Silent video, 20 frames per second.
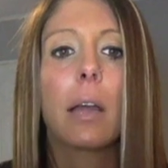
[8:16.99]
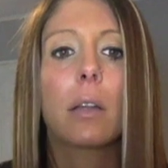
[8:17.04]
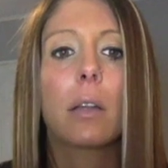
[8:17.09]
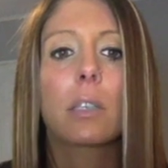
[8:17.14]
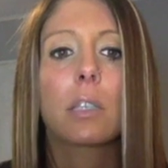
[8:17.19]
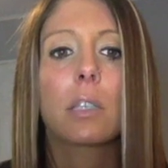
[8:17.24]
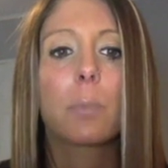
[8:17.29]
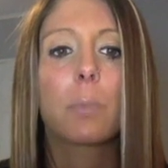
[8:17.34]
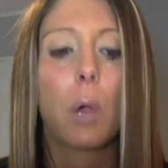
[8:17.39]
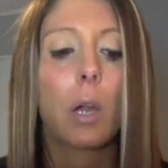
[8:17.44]
a
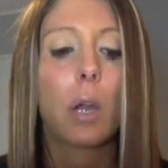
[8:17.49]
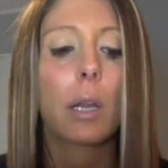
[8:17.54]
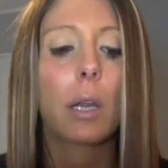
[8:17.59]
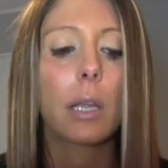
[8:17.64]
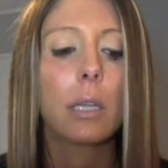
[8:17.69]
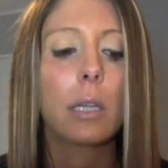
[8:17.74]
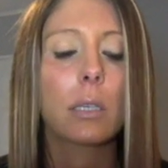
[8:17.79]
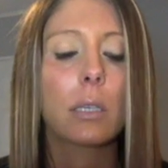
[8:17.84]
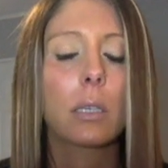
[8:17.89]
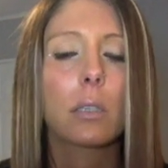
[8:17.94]
spark
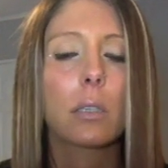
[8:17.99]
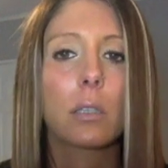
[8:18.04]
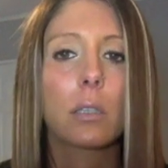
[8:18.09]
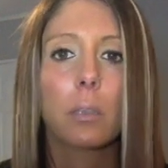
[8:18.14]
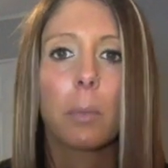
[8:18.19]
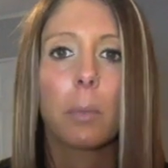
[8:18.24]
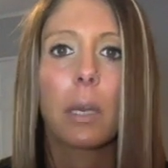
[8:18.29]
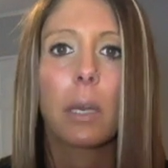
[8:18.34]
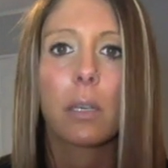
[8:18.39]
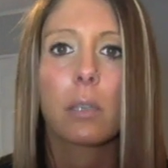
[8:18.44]
isn't
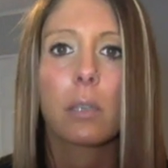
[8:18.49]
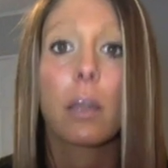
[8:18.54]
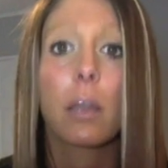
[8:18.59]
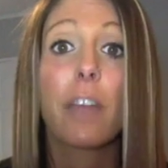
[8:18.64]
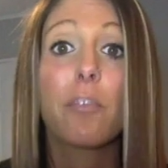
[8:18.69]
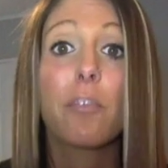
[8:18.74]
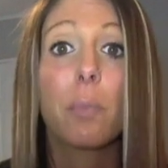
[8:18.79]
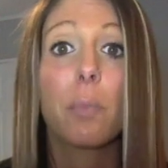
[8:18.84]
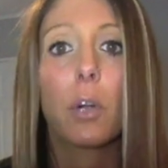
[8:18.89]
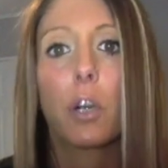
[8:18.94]
somebody's
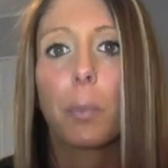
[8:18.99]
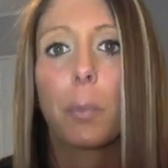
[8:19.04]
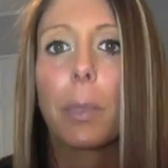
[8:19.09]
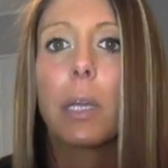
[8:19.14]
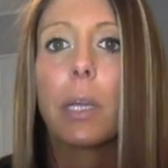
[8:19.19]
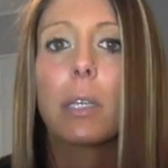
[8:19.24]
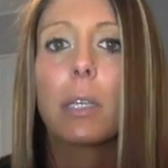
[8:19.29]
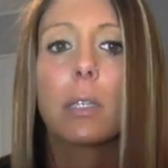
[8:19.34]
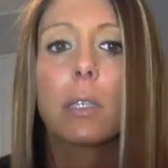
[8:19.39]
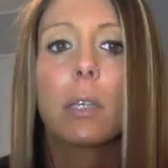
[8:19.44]
life
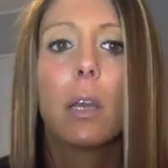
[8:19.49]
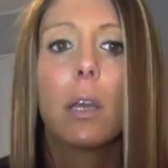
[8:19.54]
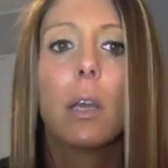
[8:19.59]
purpose.